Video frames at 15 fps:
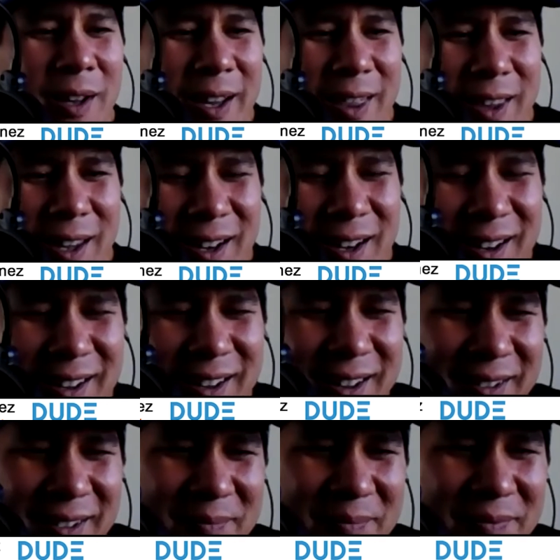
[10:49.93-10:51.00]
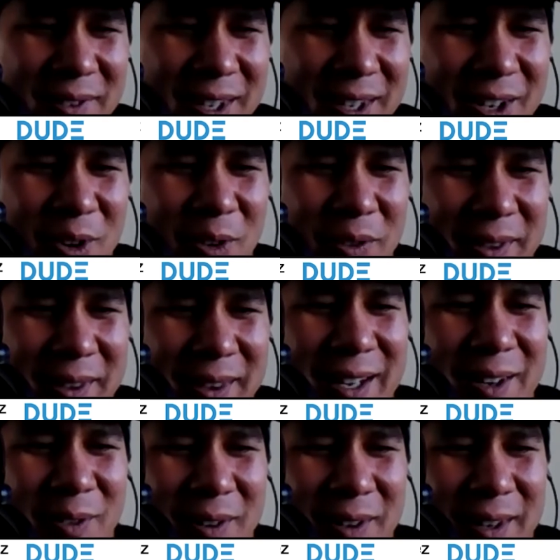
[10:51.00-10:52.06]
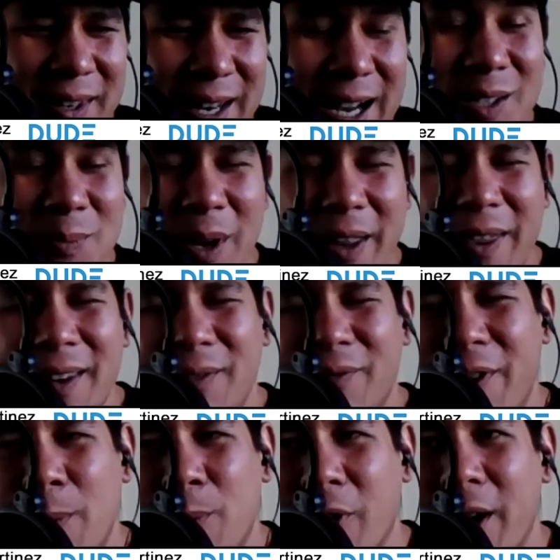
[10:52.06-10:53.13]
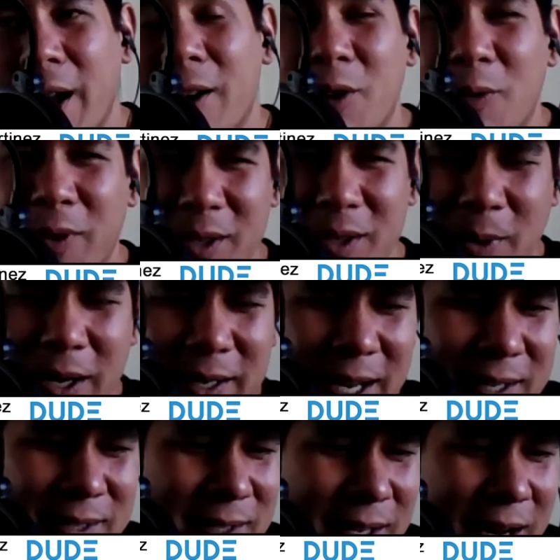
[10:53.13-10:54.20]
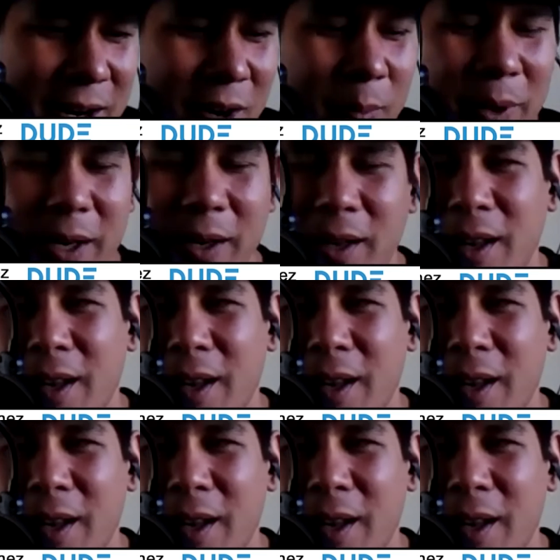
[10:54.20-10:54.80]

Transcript: And then, um, you know, in next month, in February, I don't know when this podcast is going to air, but